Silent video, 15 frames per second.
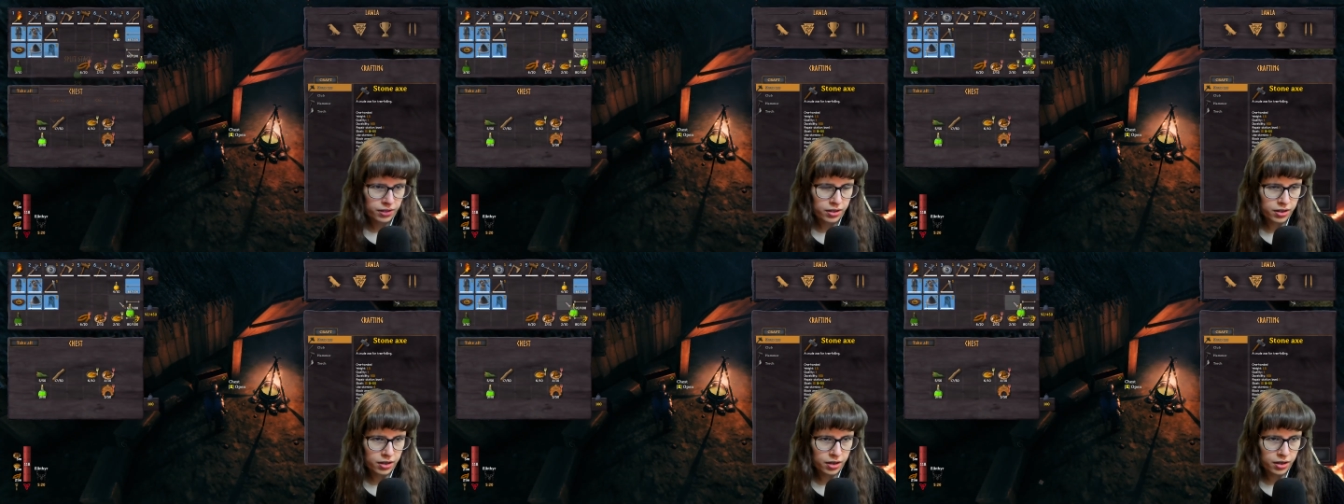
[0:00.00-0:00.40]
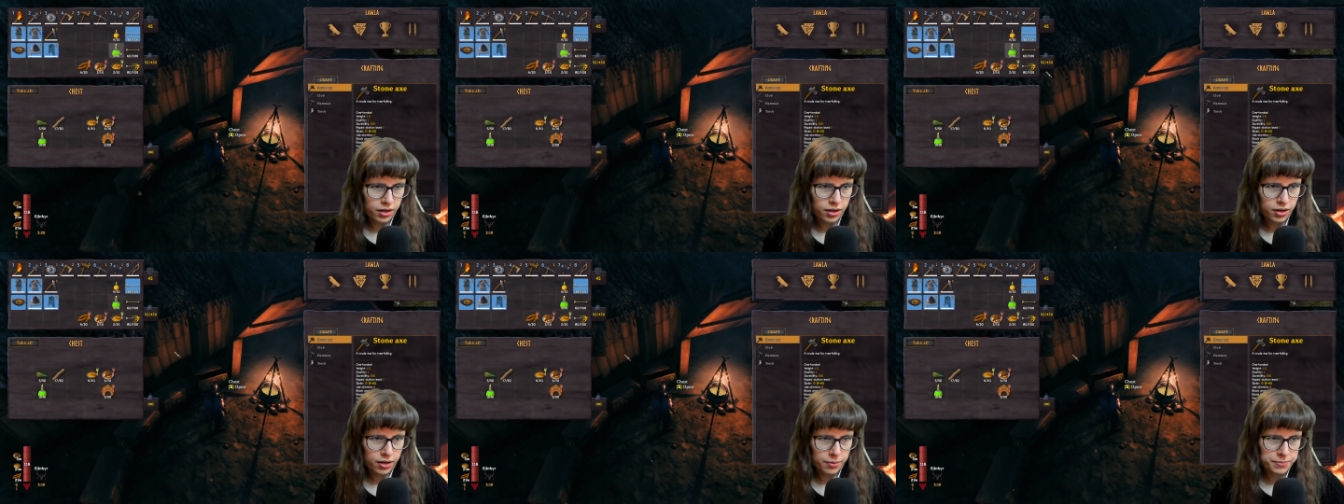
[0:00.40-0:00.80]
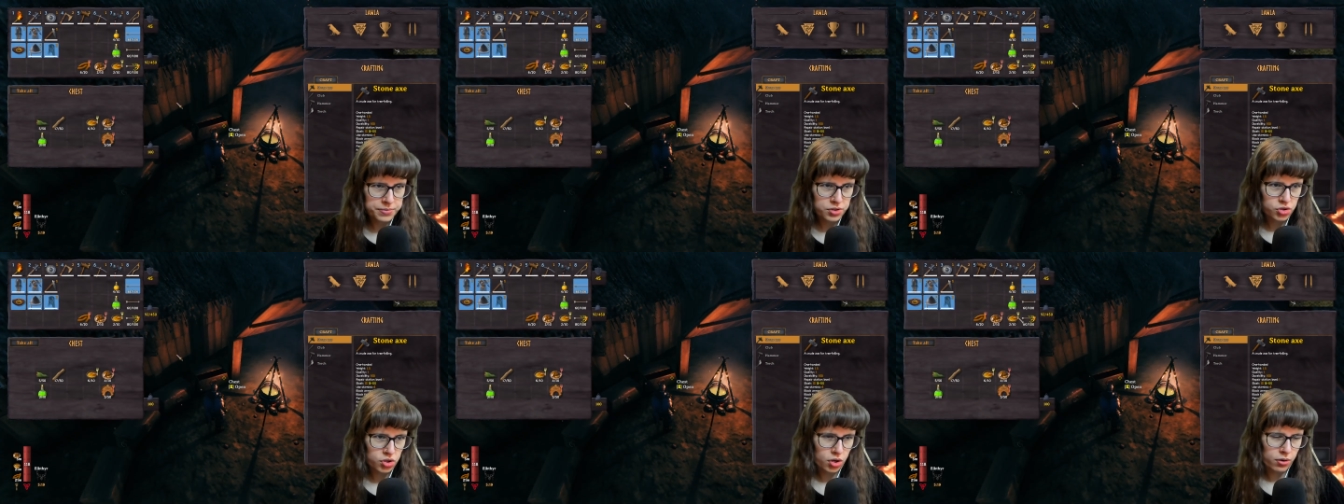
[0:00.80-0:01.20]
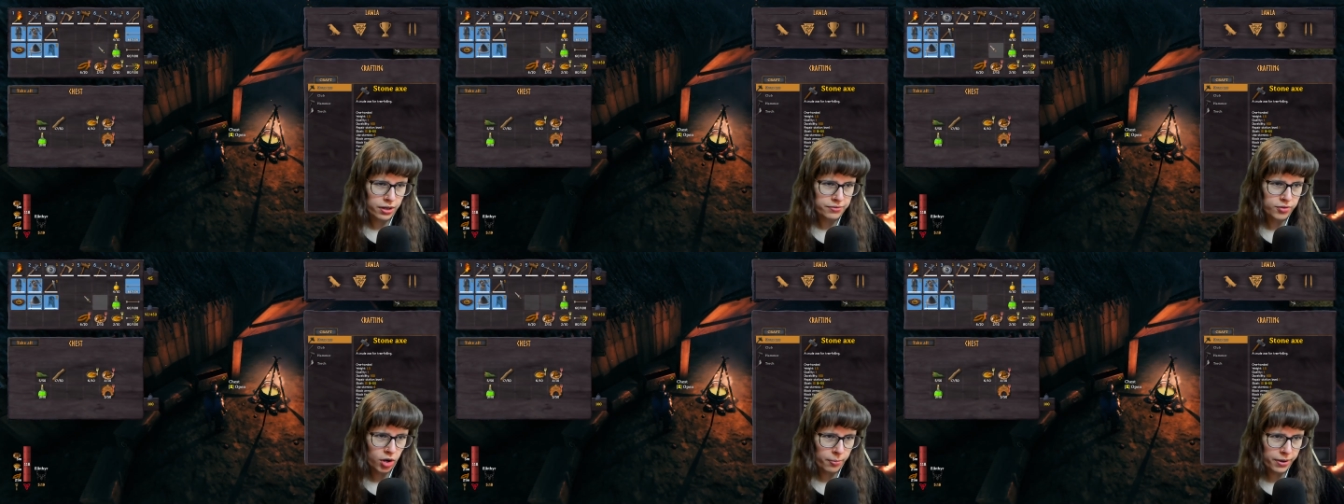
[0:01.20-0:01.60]
Um, so
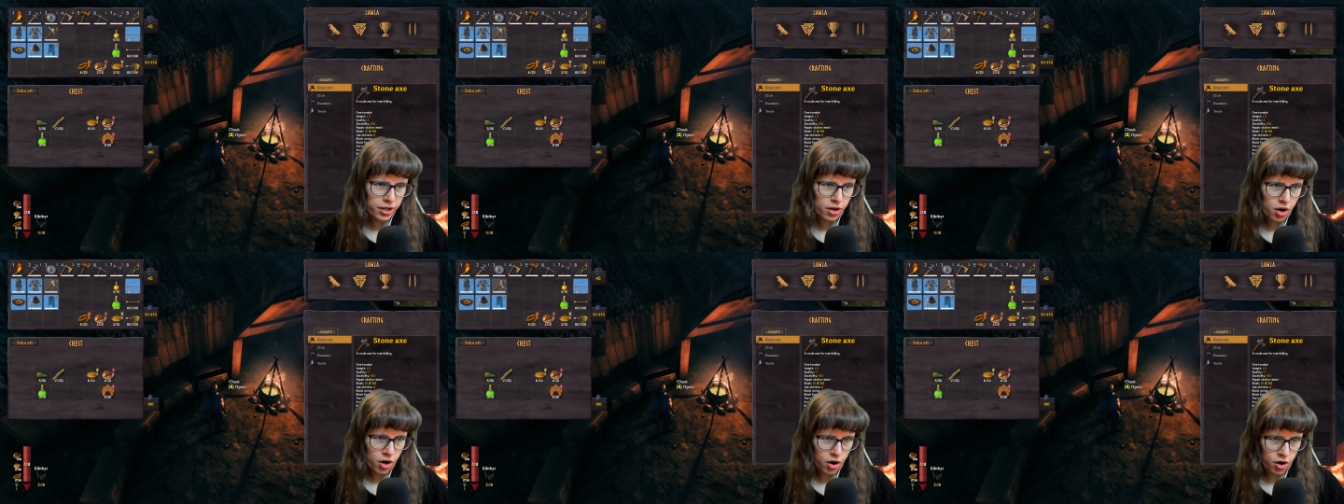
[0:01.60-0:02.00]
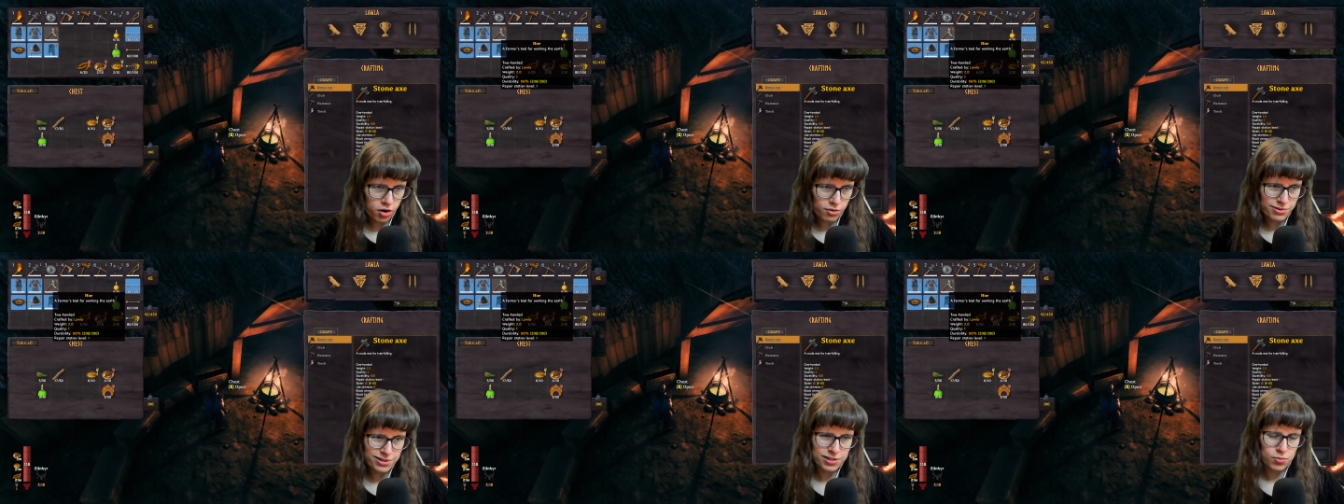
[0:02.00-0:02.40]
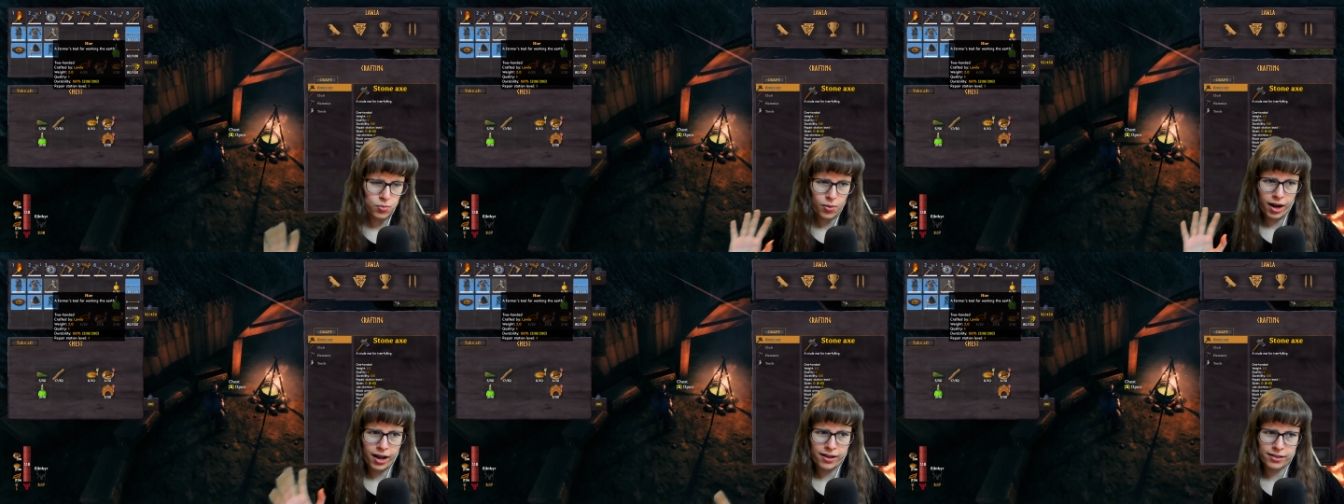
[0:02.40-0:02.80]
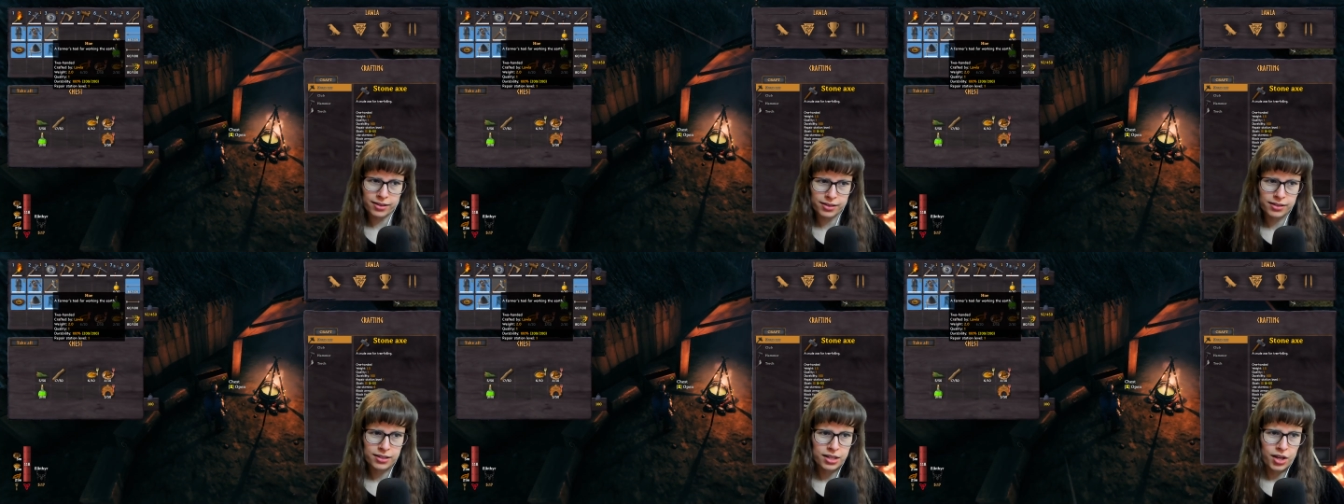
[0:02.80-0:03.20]
I've got my hoe as
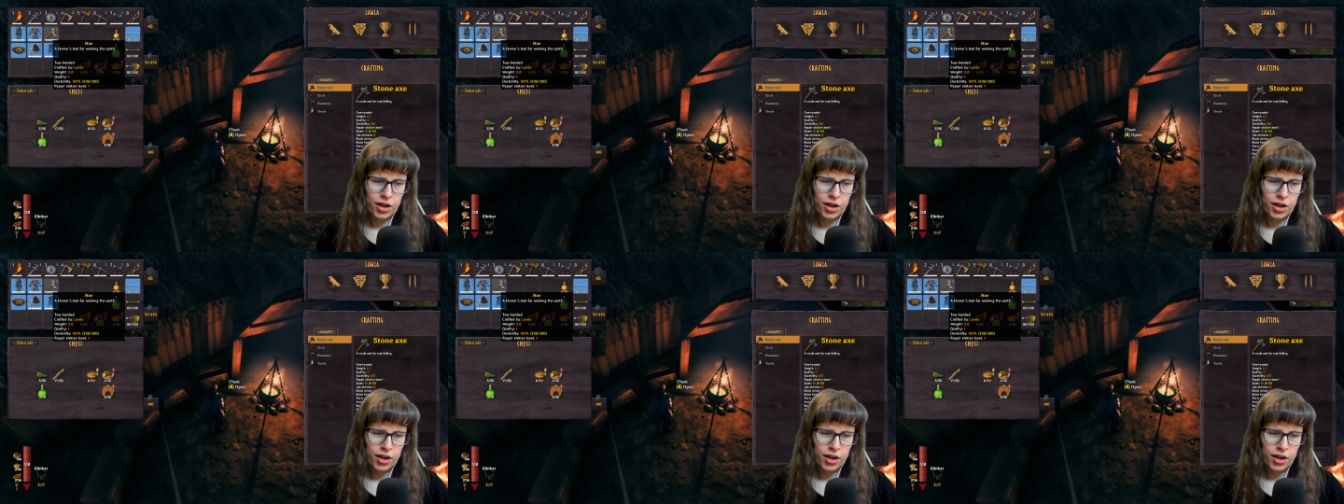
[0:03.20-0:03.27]
well,